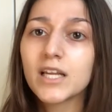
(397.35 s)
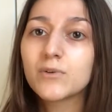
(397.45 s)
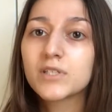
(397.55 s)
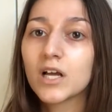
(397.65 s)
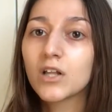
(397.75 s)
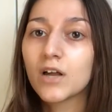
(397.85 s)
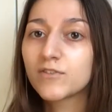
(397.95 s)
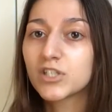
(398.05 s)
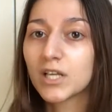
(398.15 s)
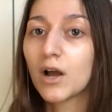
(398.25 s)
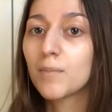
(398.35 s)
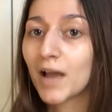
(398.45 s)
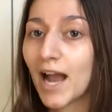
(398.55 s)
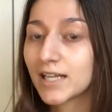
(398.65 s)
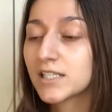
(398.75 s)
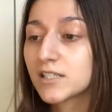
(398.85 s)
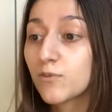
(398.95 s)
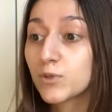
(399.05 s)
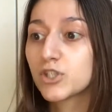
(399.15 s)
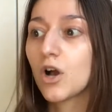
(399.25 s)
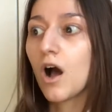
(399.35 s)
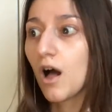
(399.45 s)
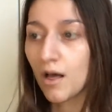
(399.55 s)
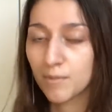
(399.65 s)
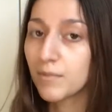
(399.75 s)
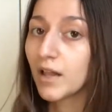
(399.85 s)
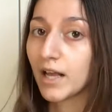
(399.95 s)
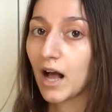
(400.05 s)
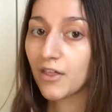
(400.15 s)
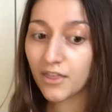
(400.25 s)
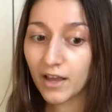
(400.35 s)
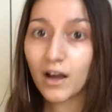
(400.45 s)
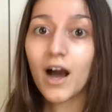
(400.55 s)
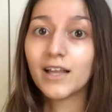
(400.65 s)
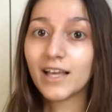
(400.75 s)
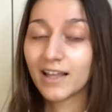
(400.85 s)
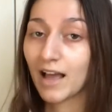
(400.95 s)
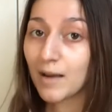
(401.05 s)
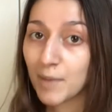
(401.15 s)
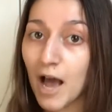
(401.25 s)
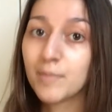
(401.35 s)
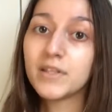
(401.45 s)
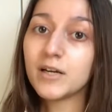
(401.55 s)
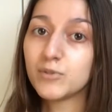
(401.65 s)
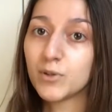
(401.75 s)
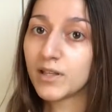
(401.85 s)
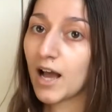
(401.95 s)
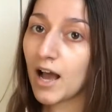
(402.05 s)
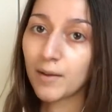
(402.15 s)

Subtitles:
It was like a lot of just like my acting stuff, which like thank God, like I'm happy that I'm doing that.